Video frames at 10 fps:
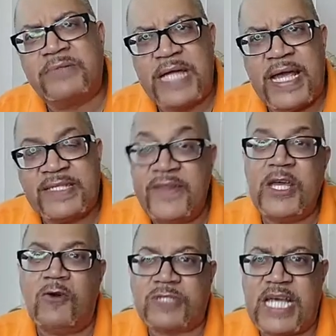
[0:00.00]
days in the
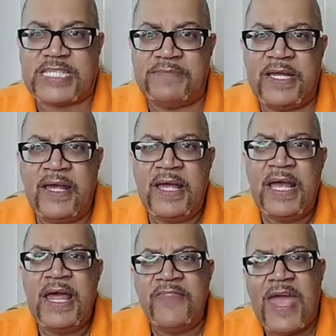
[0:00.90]
Old Testament,
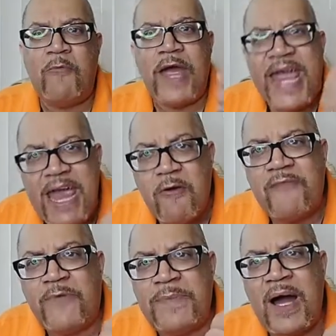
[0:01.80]
they were hearing
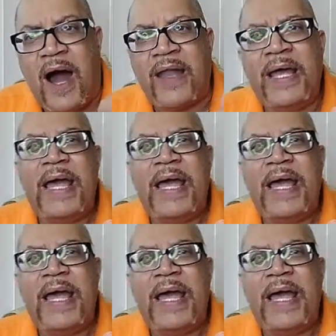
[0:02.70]
from God.